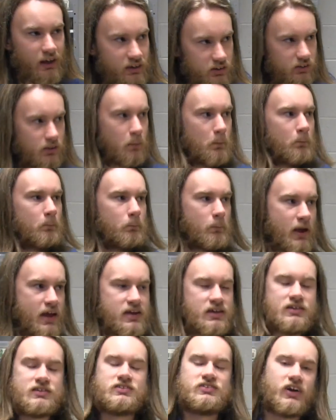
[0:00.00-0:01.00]
That's the
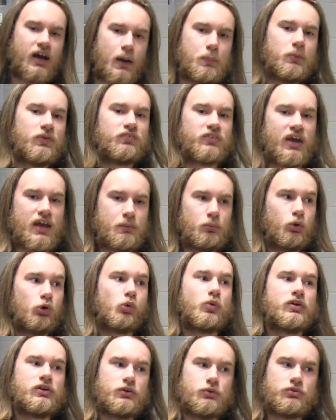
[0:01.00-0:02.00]
main type of cable
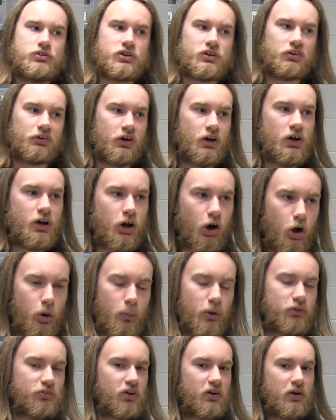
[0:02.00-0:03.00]
we use here.
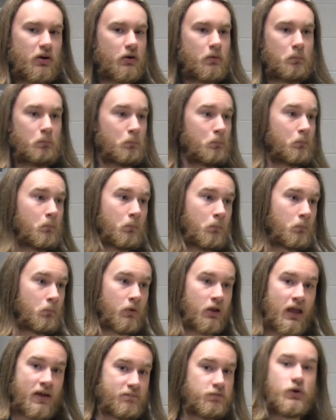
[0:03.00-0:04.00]
Almost
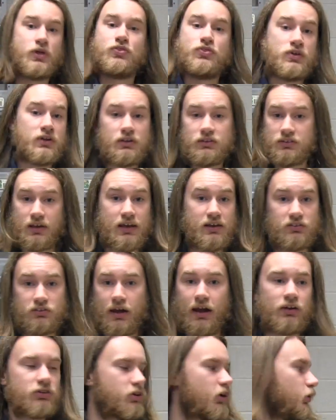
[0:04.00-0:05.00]
everything takes
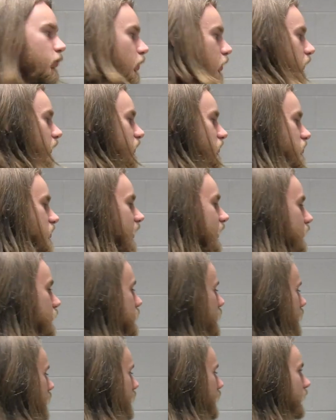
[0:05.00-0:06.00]
XLR in
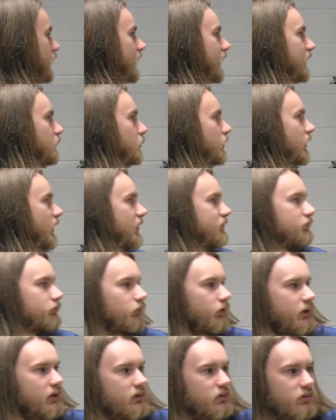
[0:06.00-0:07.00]
sound. And we have
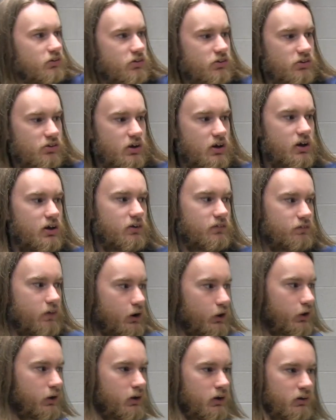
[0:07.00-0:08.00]
lengths
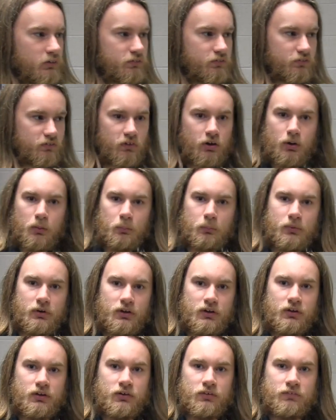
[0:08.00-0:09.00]
varying
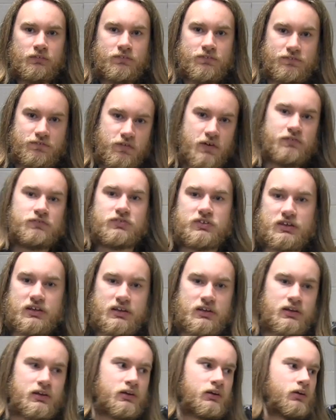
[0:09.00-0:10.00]
from
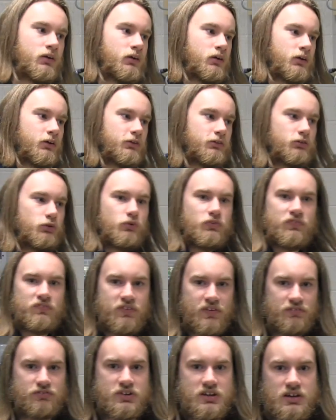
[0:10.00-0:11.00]
15 to
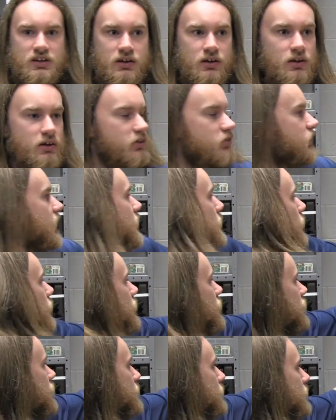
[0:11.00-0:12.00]
50. Same
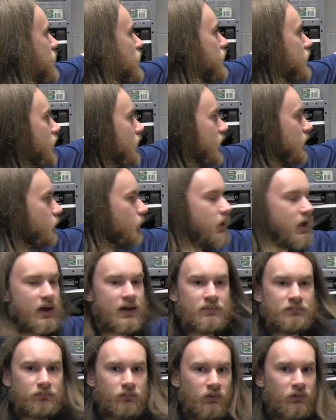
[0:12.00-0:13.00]
with speak-on, we
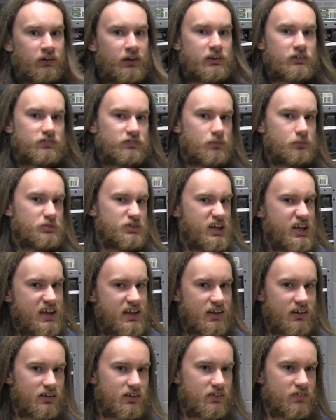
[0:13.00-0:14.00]
have lengths from
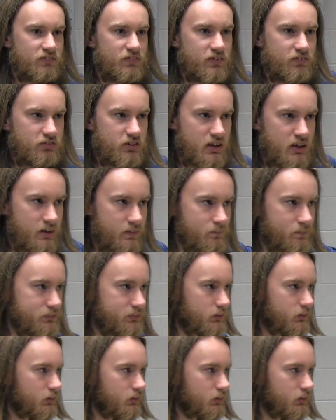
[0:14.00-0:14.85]
10 to 50.